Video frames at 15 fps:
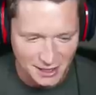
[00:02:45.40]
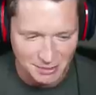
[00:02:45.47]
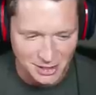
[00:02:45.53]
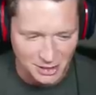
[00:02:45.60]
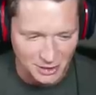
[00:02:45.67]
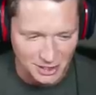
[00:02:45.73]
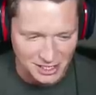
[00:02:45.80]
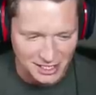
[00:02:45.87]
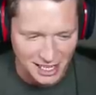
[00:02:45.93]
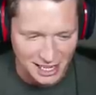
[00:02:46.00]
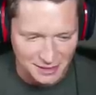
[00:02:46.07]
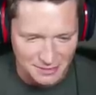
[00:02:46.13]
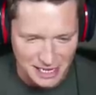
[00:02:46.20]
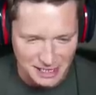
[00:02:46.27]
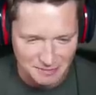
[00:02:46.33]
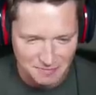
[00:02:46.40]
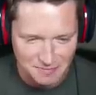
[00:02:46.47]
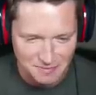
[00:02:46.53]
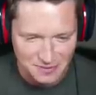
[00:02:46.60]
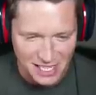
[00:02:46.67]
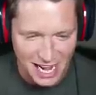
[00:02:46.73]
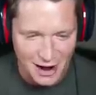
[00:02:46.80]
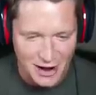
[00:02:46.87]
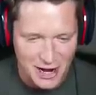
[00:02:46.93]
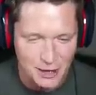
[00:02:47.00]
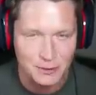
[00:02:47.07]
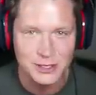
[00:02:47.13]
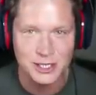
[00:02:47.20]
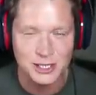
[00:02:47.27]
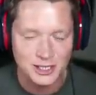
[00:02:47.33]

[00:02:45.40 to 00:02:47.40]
I'm so excited, man. Out here with the